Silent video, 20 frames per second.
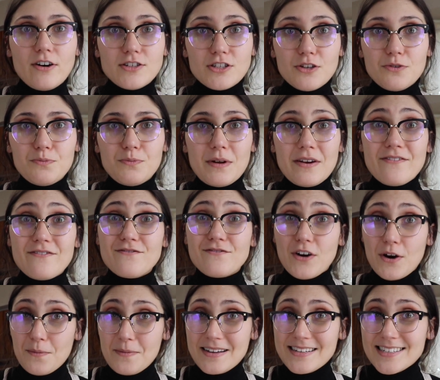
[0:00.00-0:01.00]
also been
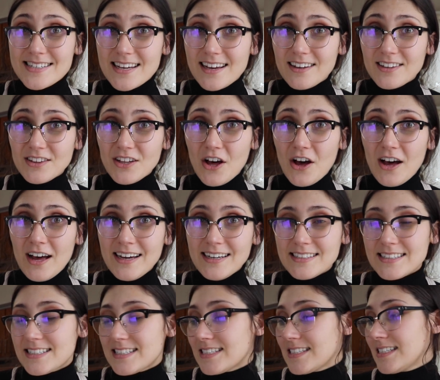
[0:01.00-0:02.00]
fermenting a
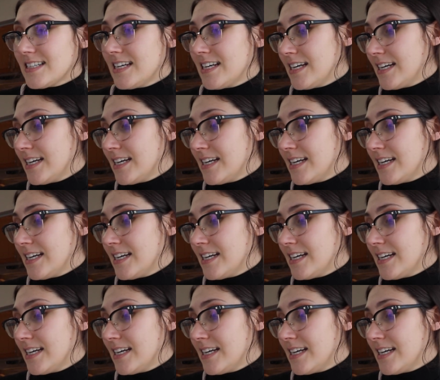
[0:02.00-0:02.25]
lot.